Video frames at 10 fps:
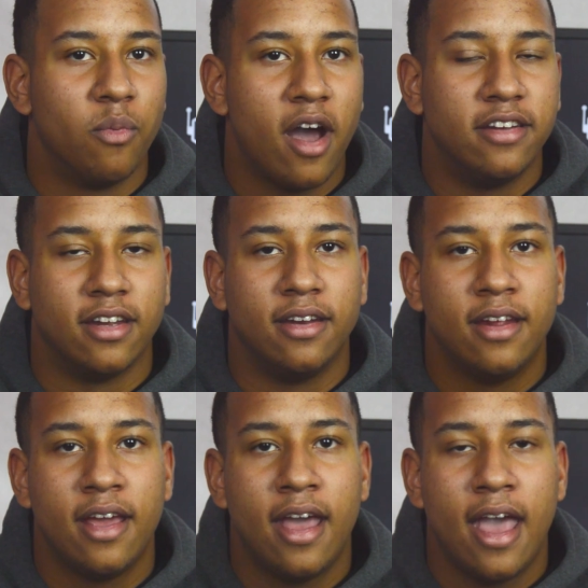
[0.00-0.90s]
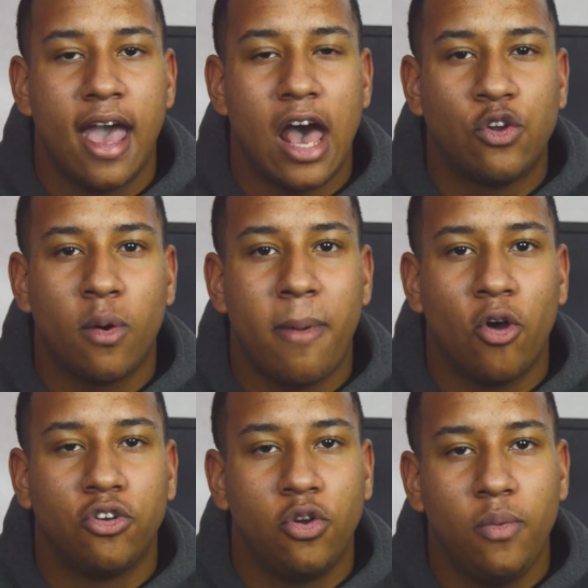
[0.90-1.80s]
Ryzen. As we're
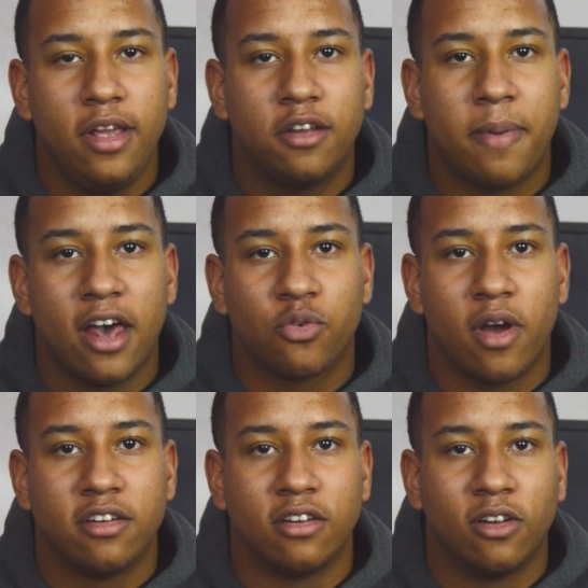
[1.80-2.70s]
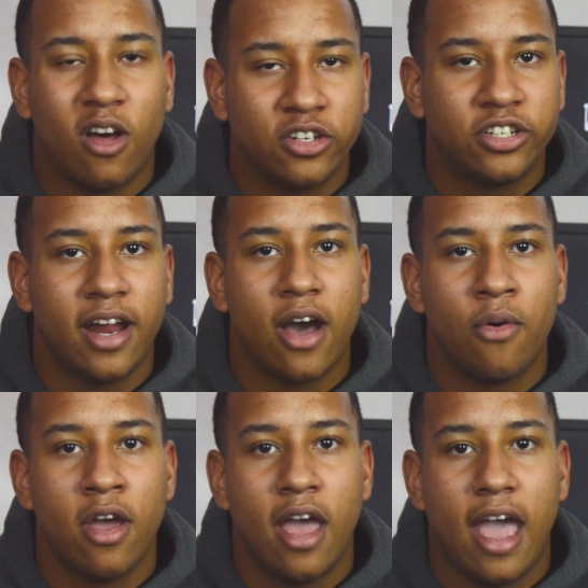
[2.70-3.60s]
about 2 weeks past Ryzen launch
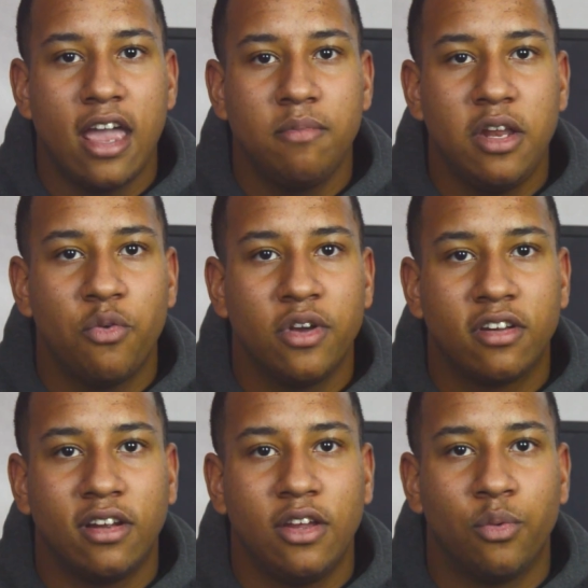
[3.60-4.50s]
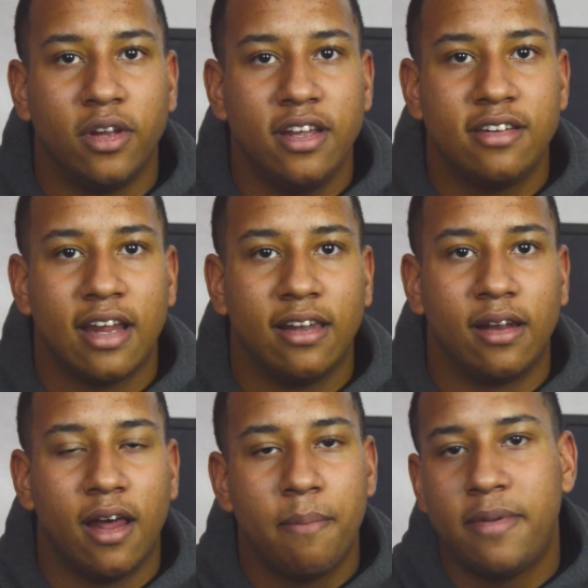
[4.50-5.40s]
now, AMD recently released a
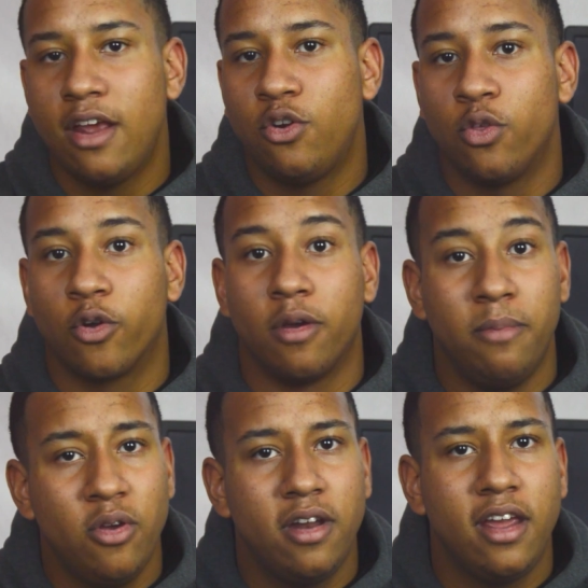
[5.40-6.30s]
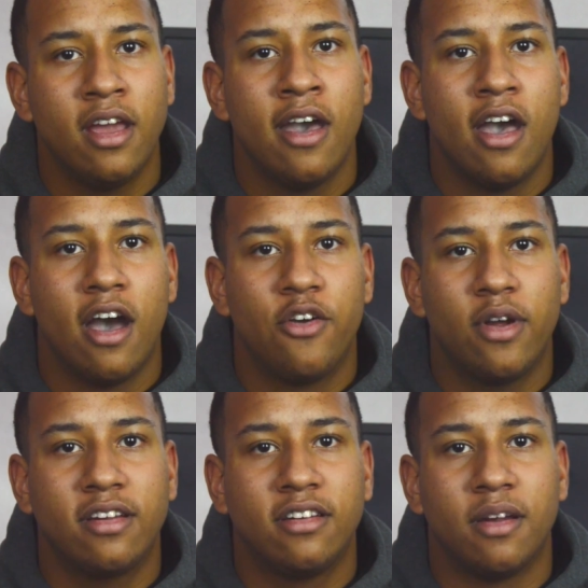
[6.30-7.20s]
little update to their community
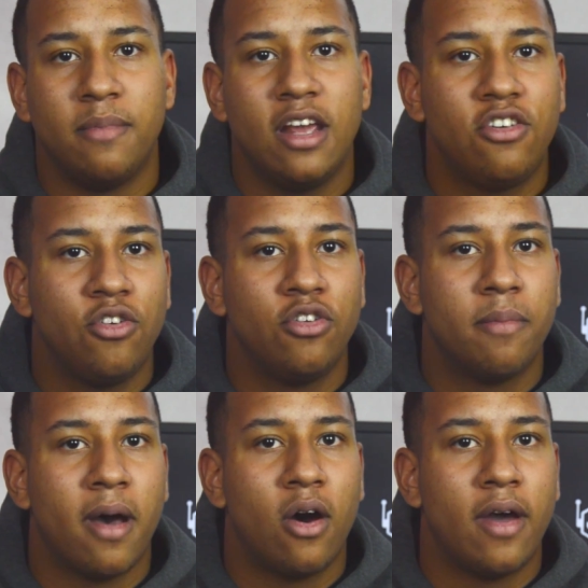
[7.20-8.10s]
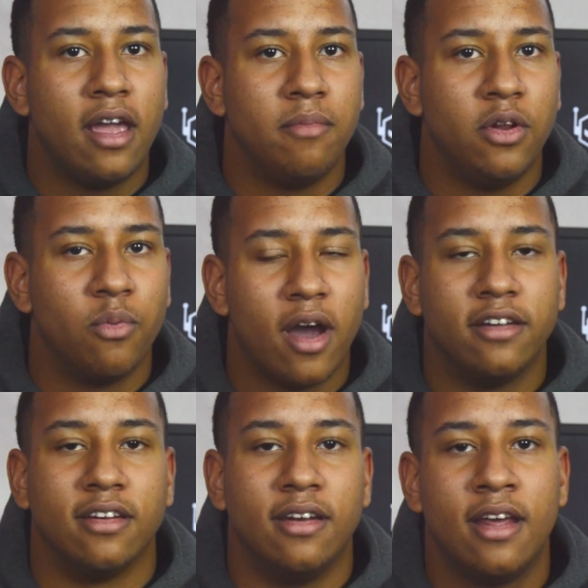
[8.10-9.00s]
addressing some issues about AMD
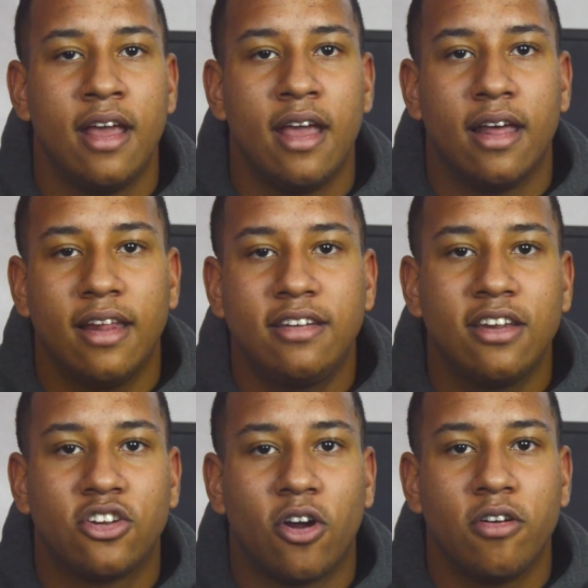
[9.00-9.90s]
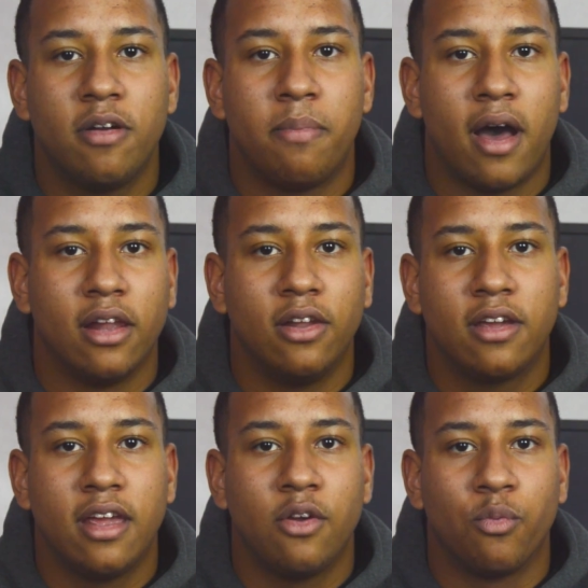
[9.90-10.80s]
Ryzen. Let's get started by
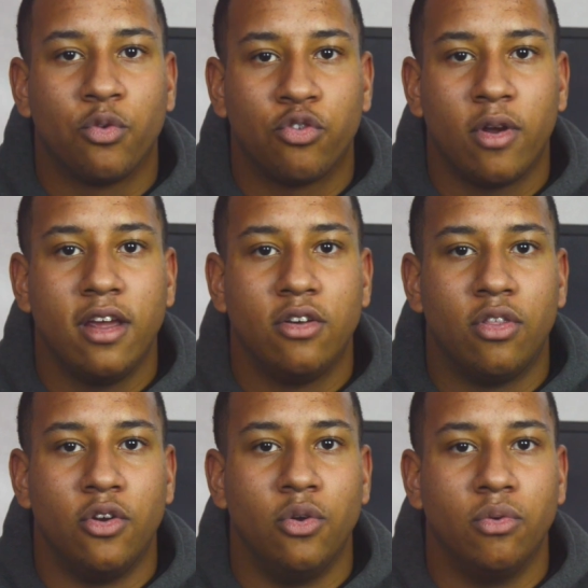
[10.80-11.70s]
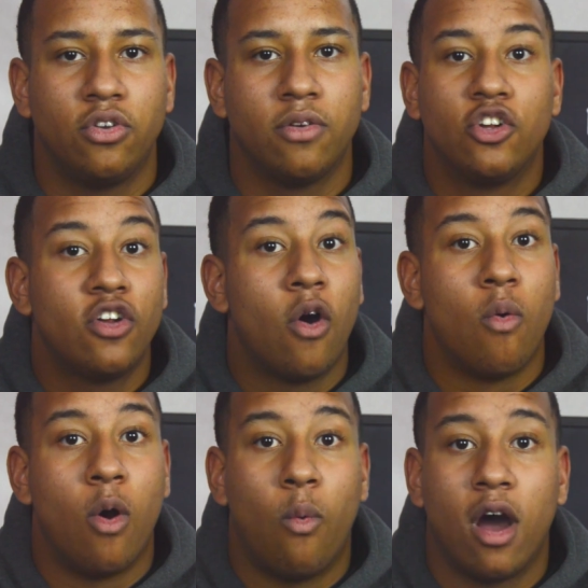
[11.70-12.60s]
looking straight into the news.
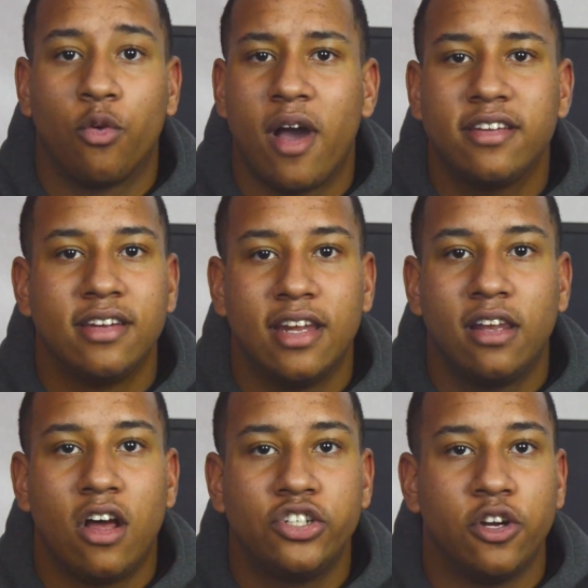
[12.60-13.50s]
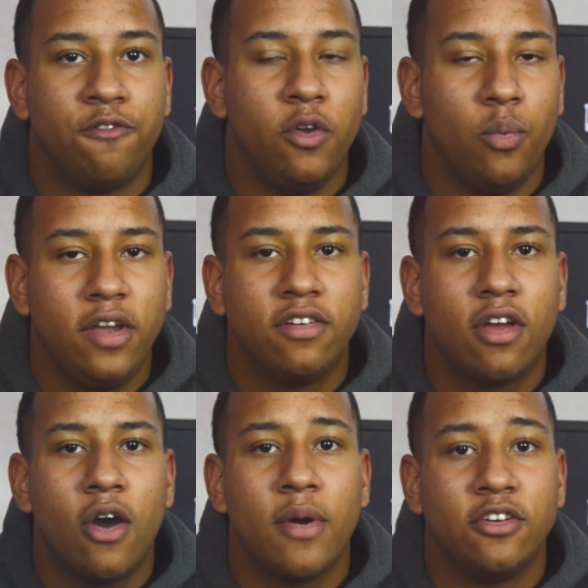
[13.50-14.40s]
So, while Ryzen did launch a few weeks
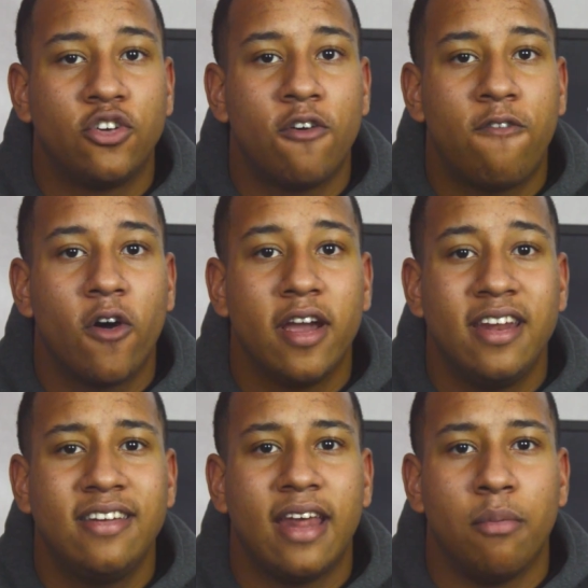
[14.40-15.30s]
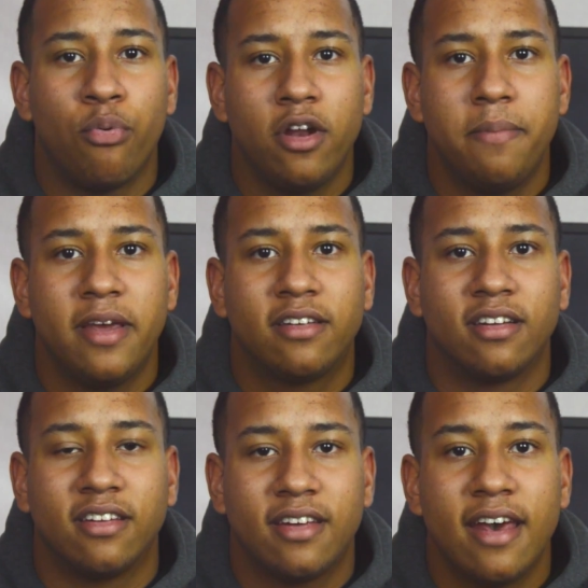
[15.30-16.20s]
ago, and so far it is a pretty big
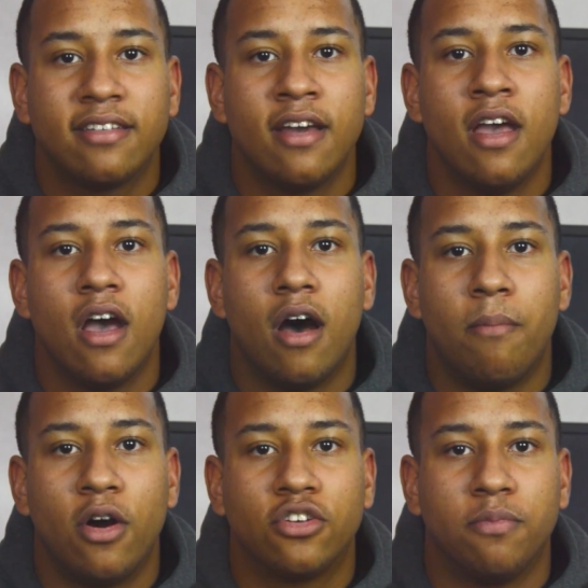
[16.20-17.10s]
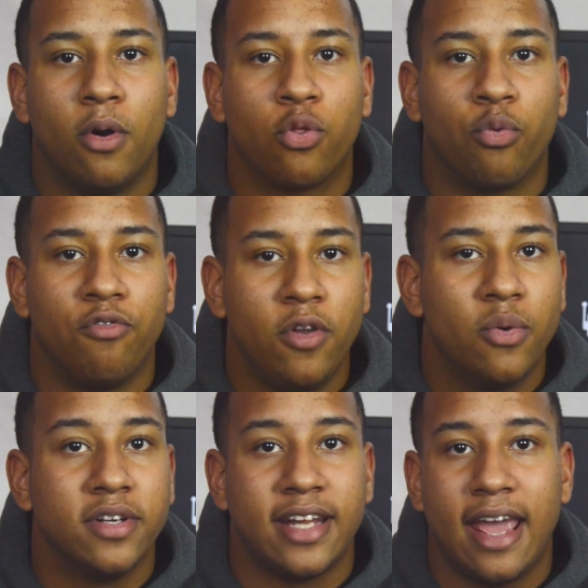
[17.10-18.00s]
success amongst both
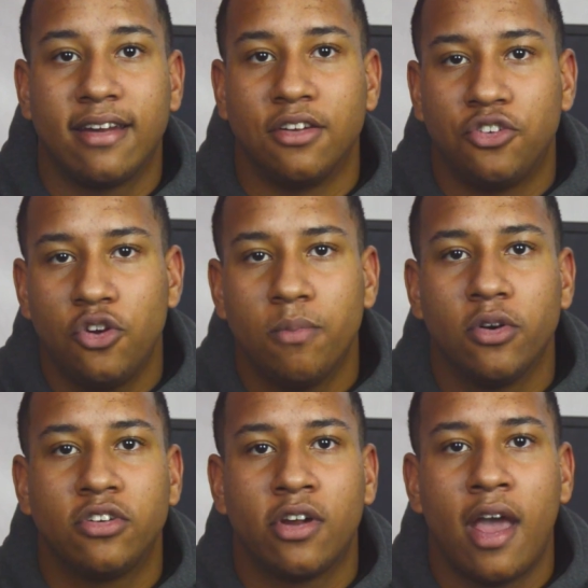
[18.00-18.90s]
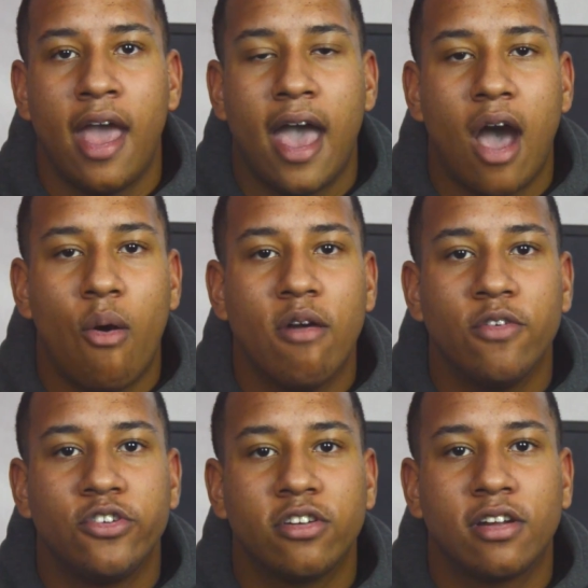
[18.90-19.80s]
reviewers and consumers,
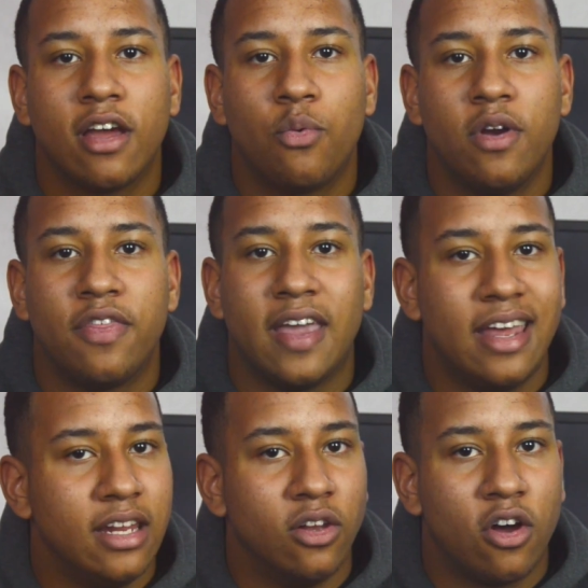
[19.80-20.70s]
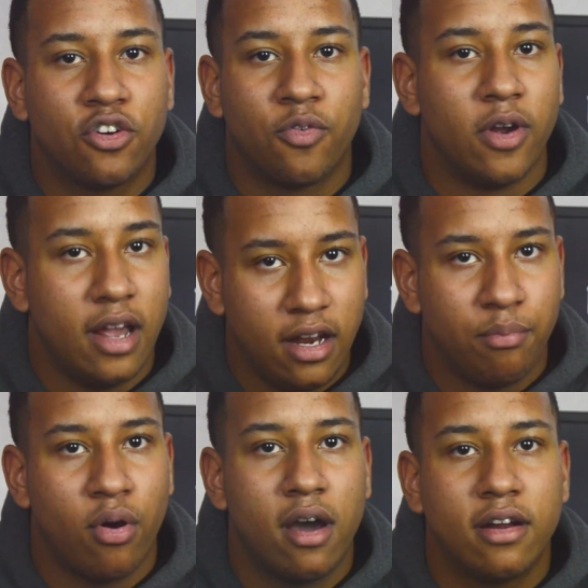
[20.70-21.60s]
however, just like with any launch for any
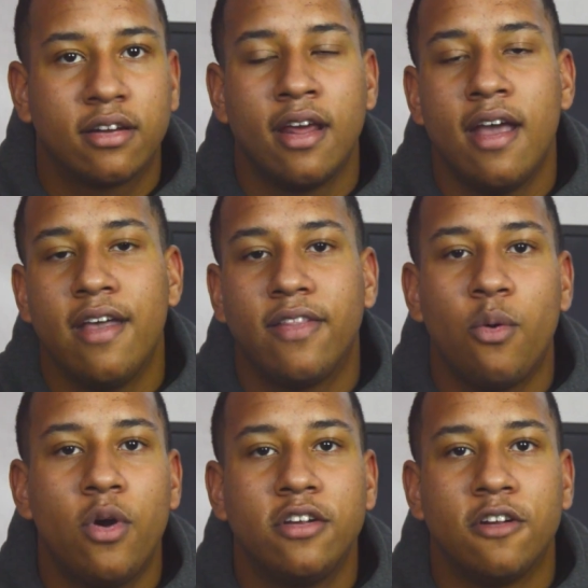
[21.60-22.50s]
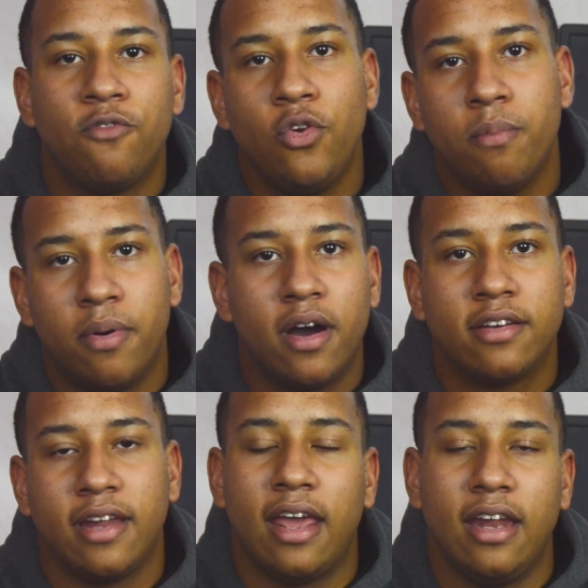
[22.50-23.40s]
product, there was a few
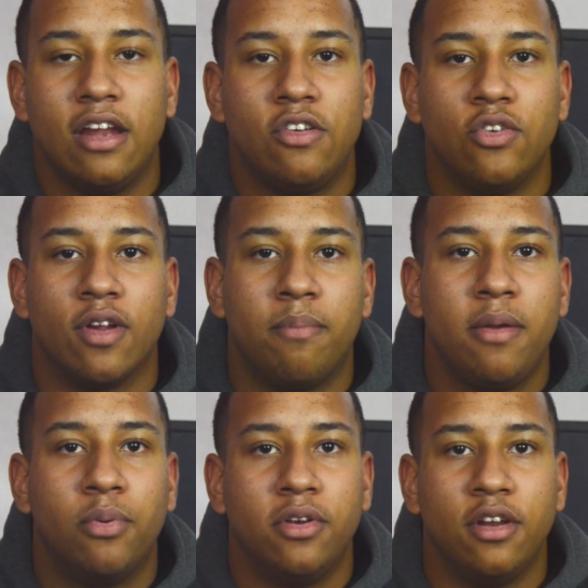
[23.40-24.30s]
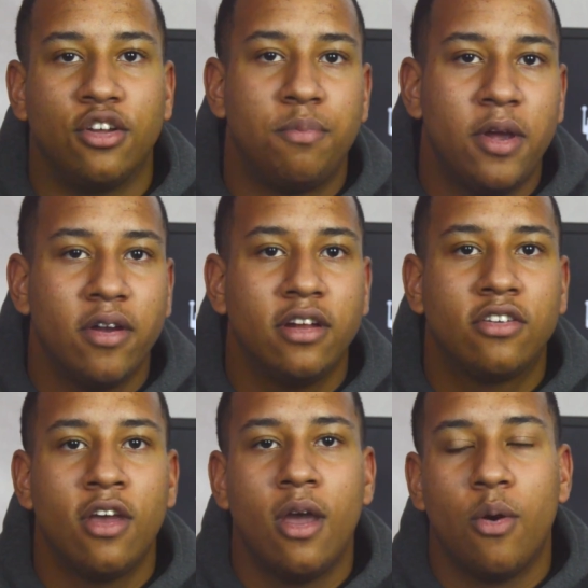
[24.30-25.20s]
bugs and issues that people did
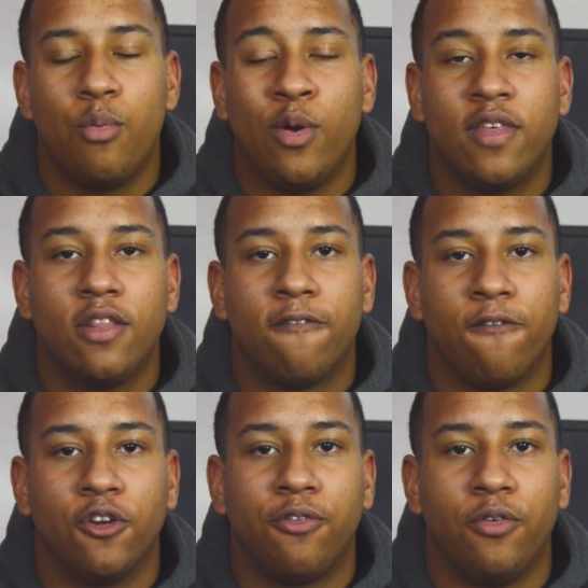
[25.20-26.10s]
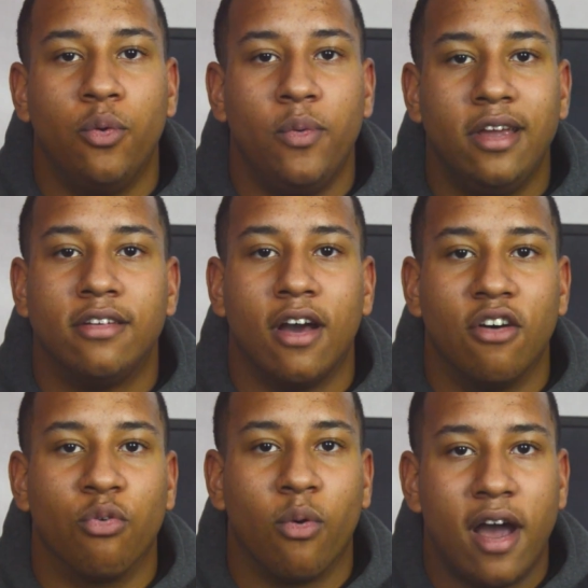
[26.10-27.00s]
experience within the first few weeks
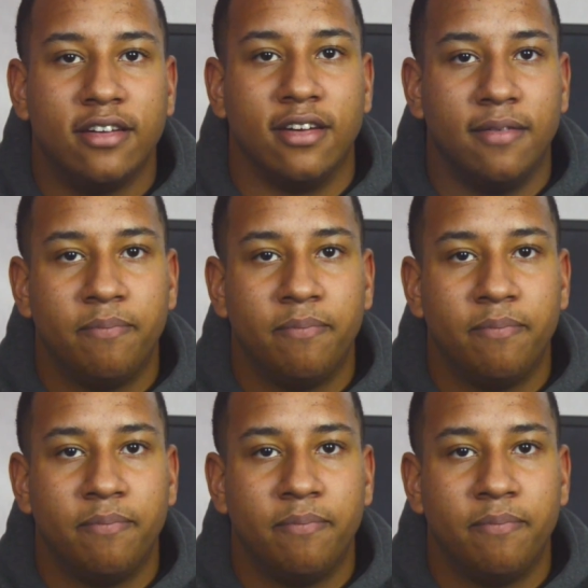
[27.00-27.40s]
of Ryzen.